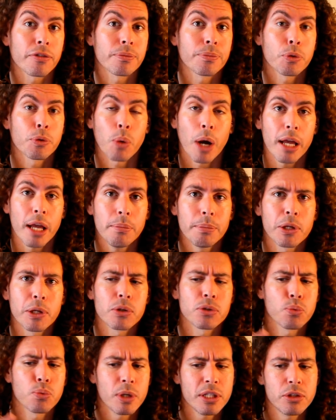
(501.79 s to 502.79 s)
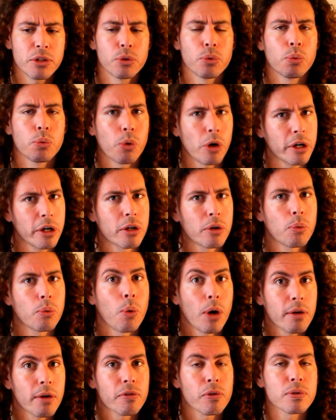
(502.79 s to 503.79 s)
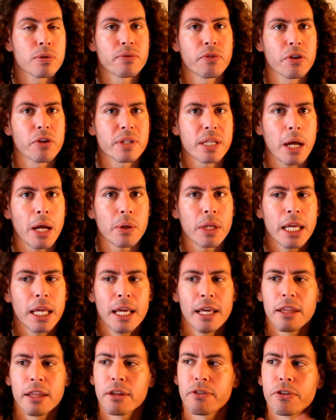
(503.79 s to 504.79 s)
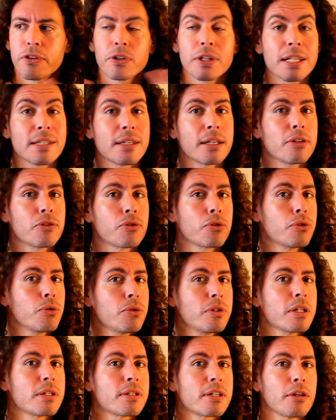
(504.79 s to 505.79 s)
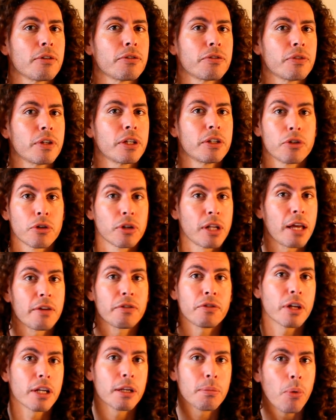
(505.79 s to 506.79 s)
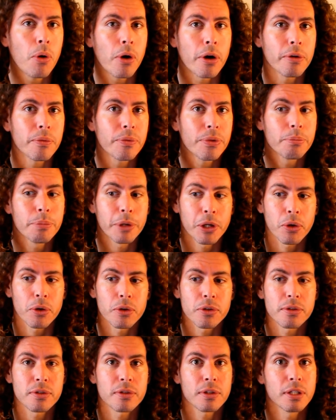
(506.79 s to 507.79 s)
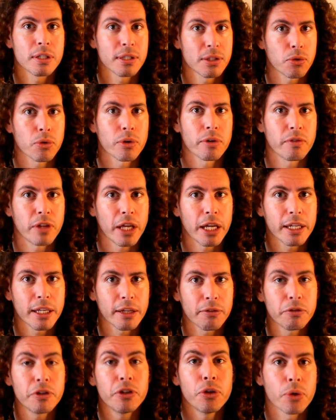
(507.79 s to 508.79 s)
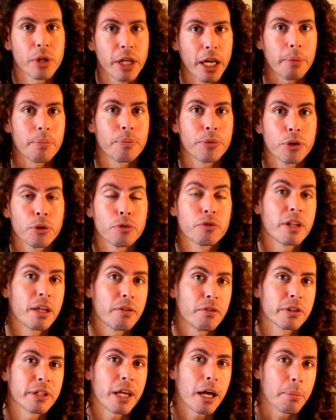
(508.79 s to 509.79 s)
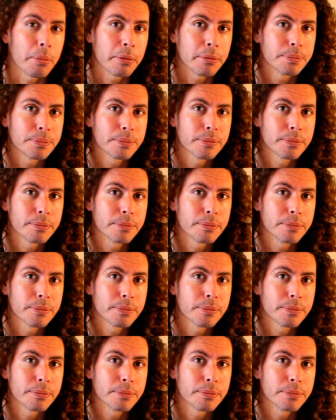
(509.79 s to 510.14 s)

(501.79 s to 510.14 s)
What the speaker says: Why? Because once you work one of those fears out, the fear doesn't introduce itself in your life anymore, because it's sort of like a video game. You've leveled up.